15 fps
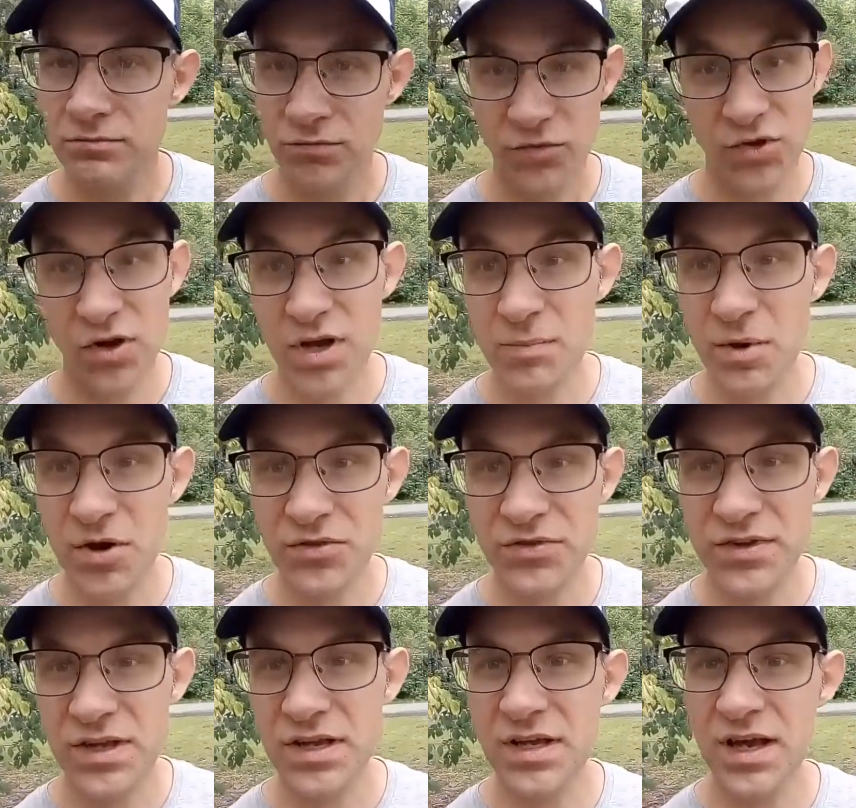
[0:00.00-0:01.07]
talk about
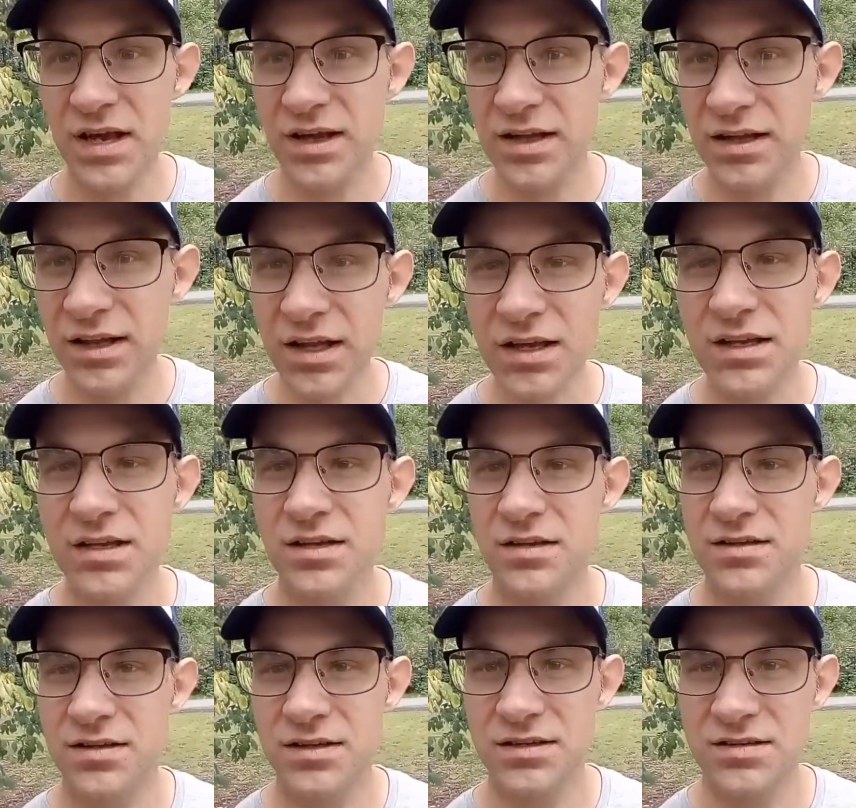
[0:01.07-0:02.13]
the click
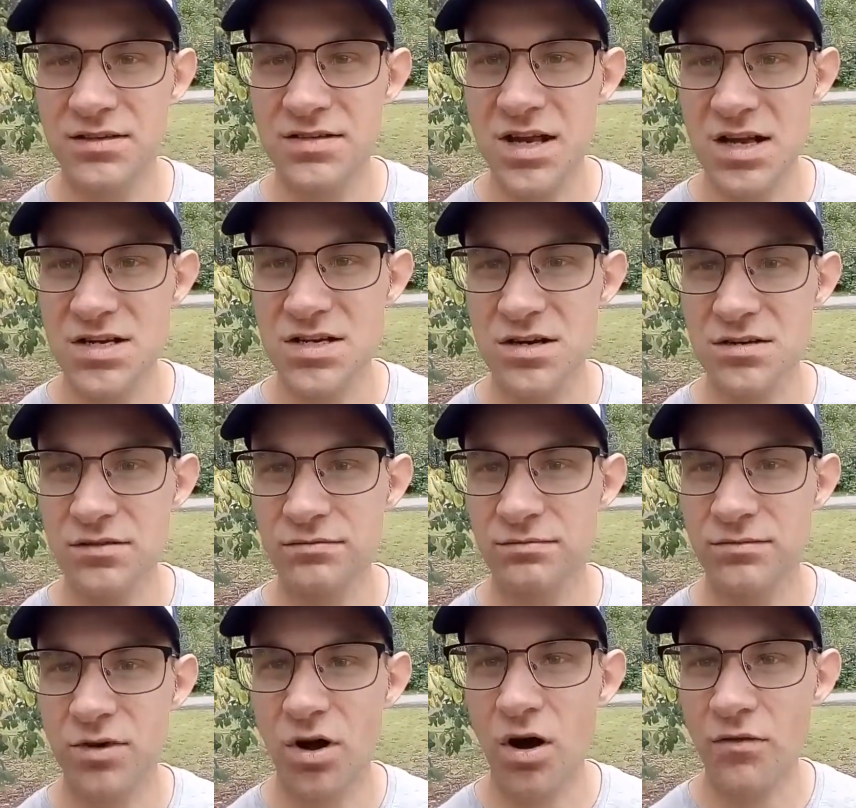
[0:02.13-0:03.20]
section
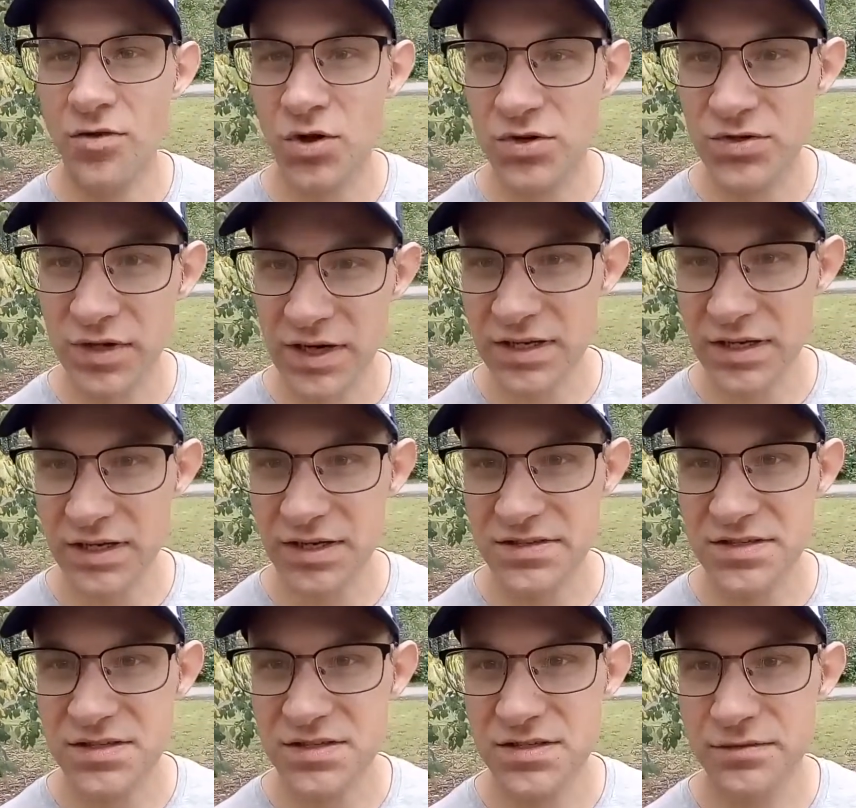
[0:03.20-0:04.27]
of your training
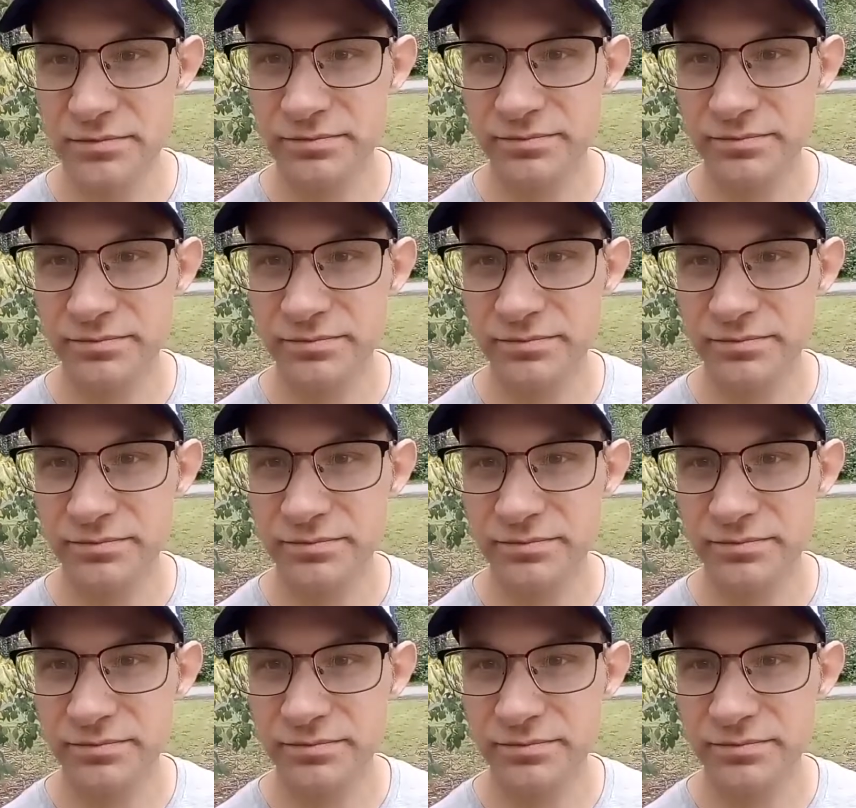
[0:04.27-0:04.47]
lessons.